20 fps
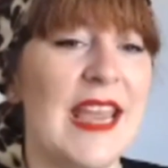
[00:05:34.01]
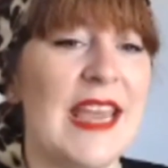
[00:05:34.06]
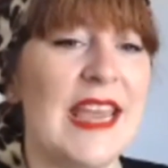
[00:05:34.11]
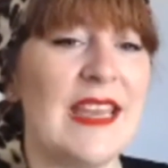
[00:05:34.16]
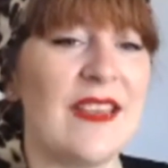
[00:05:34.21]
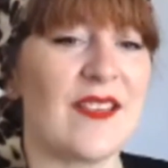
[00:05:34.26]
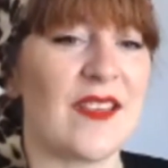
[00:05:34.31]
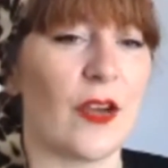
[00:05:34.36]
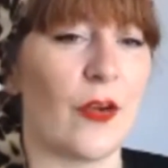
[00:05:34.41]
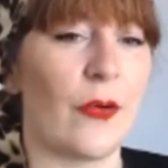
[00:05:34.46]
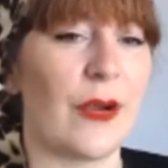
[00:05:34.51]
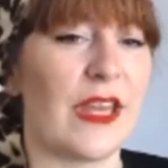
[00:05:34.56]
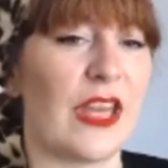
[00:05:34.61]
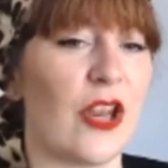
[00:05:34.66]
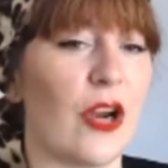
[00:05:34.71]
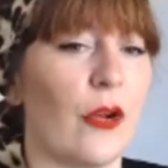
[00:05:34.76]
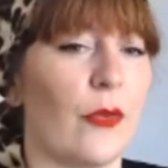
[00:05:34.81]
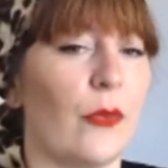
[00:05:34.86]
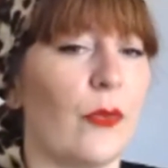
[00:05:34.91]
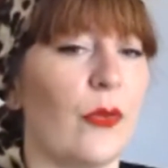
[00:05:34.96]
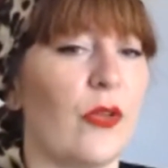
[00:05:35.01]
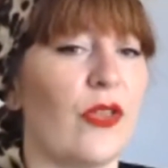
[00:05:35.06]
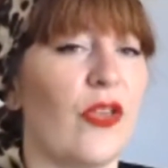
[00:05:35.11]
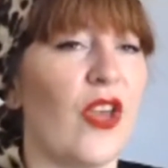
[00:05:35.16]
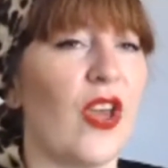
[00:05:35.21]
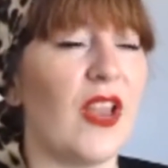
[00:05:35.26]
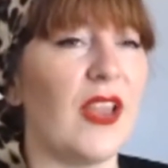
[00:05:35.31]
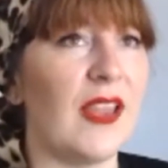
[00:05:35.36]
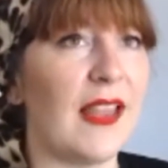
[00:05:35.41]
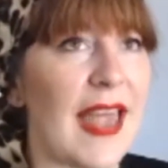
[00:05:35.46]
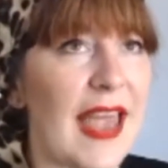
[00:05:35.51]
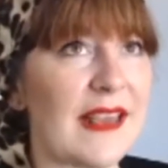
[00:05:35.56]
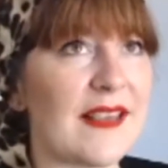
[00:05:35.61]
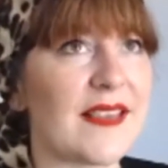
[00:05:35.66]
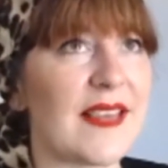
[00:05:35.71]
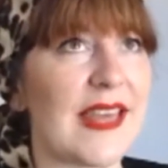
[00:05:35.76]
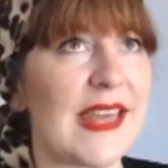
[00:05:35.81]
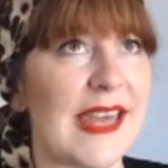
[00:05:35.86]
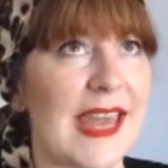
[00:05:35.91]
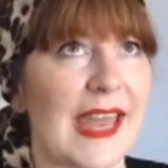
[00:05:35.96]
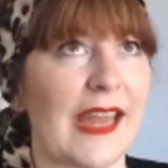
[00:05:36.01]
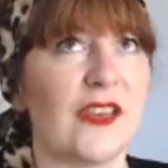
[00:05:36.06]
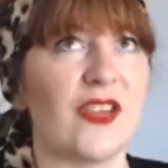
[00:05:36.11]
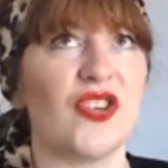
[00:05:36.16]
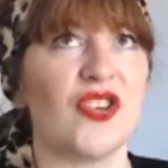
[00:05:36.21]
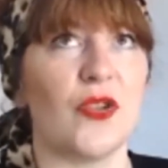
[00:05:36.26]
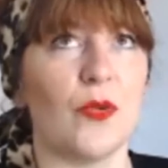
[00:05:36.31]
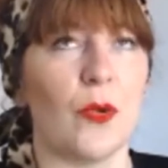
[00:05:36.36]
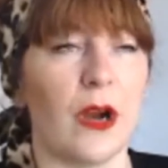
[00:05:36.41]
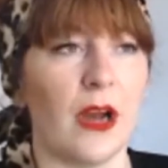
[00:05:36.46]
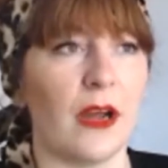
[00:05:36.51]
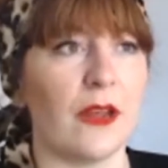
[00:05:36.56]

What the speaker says: So, you know, the less engaged you are,